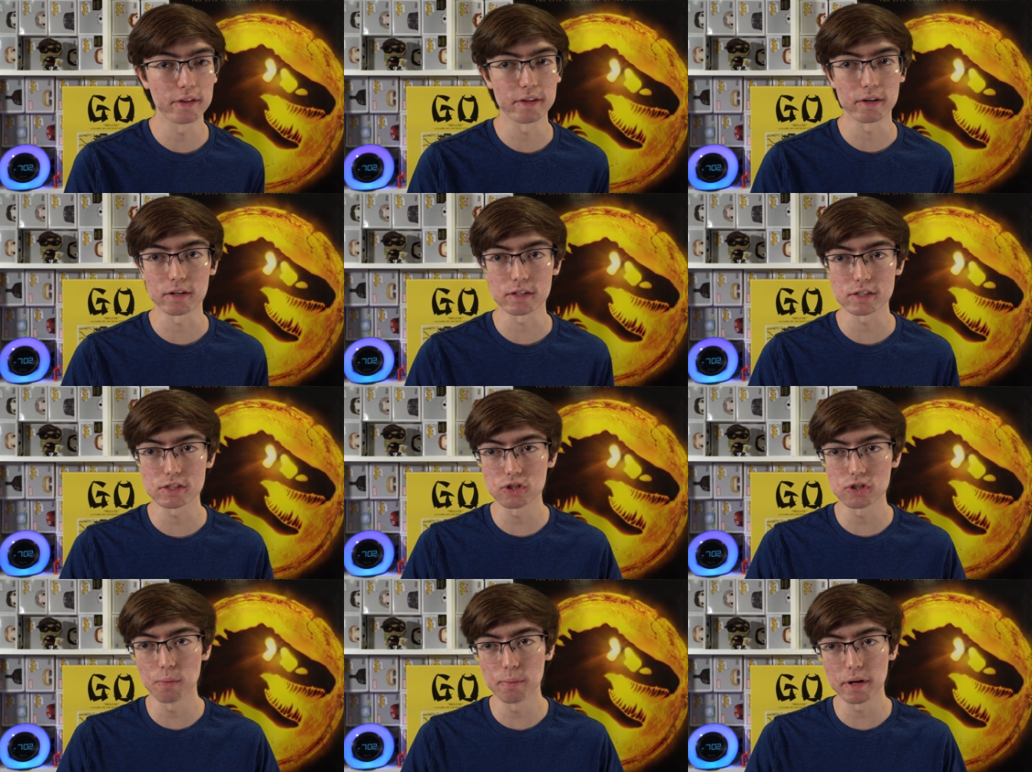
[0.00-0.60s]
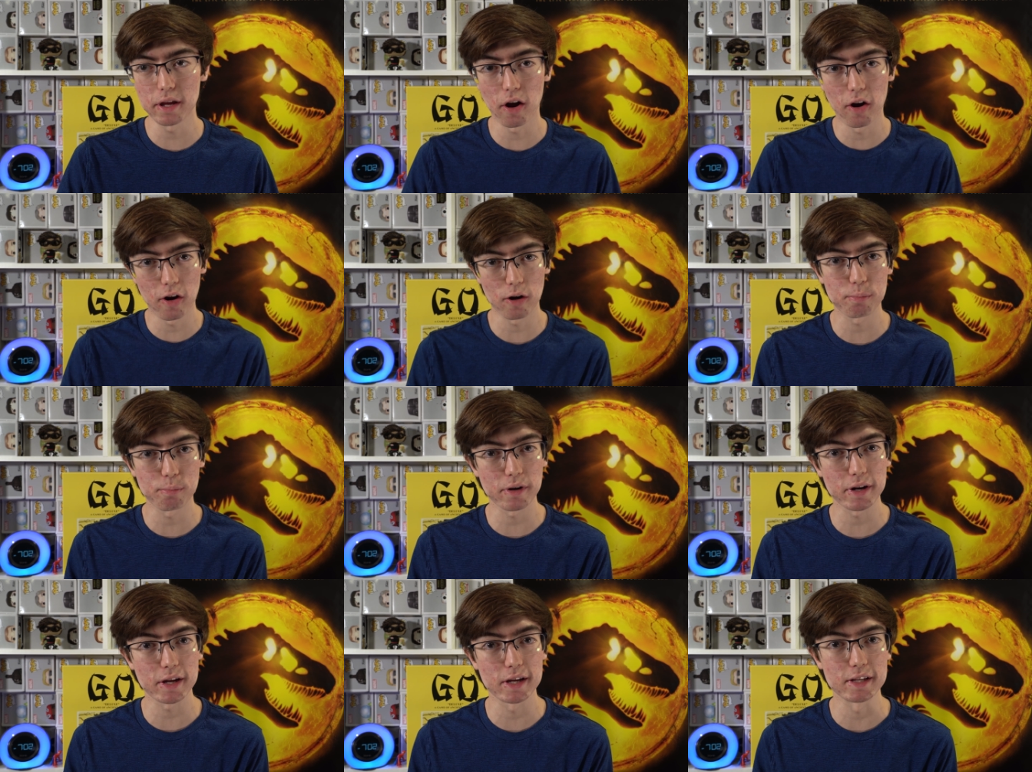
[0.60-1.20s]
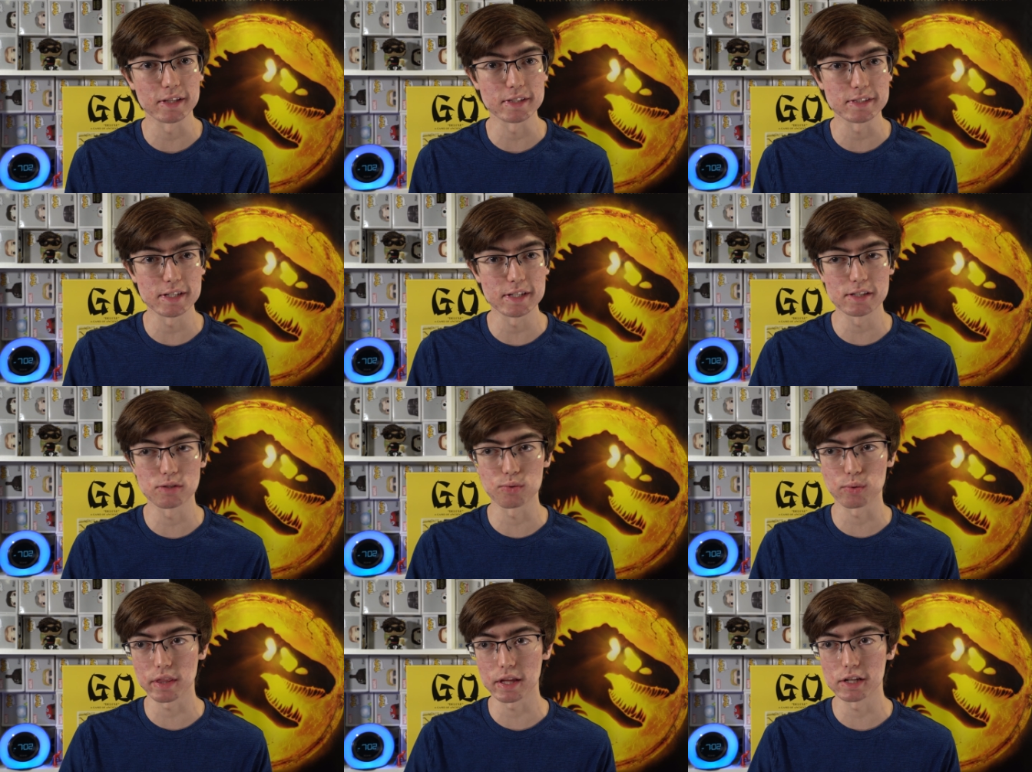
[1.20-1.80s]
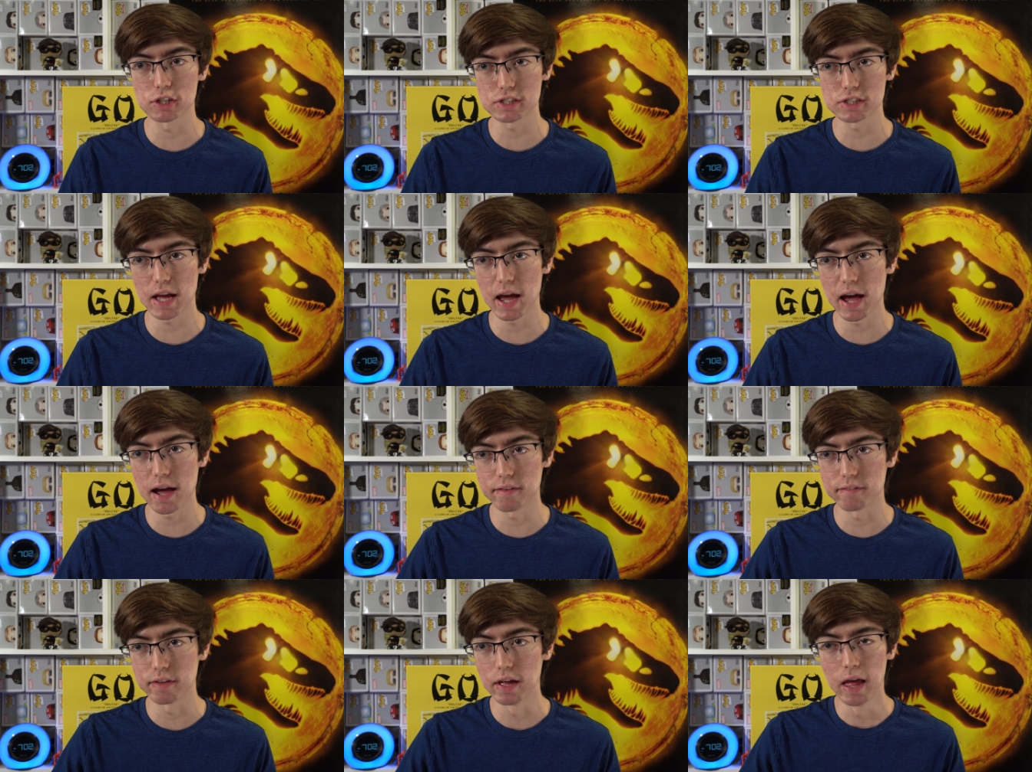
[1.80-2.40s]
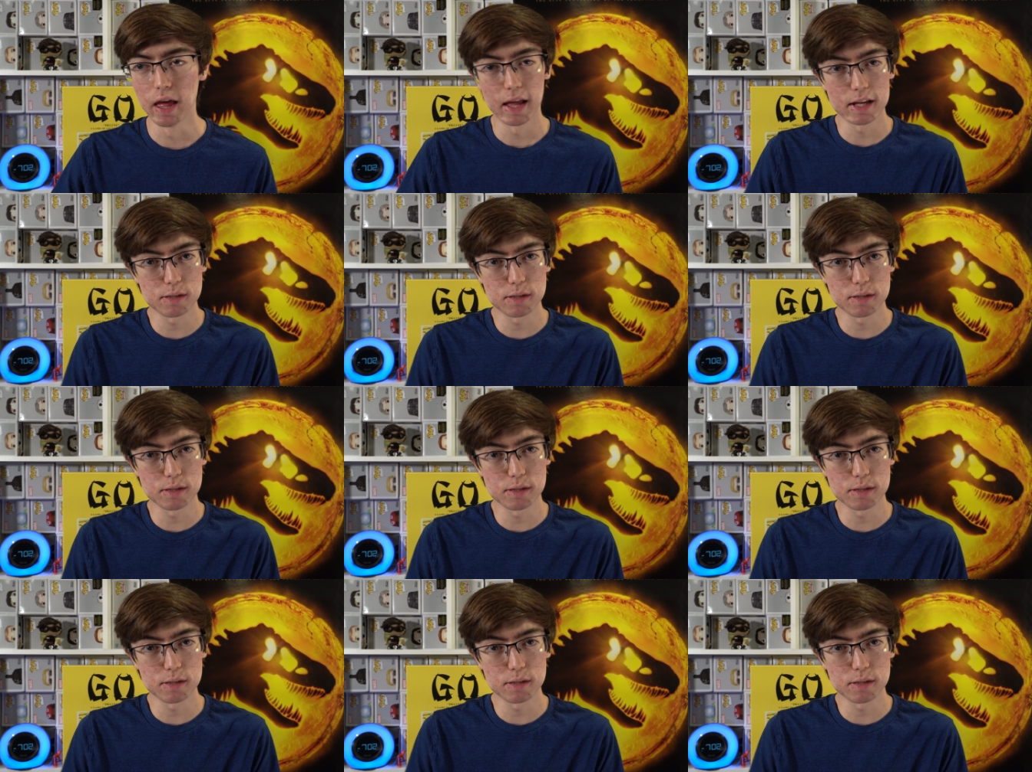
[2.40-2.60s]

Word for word: There are so many heartbreaking scenes where they just have,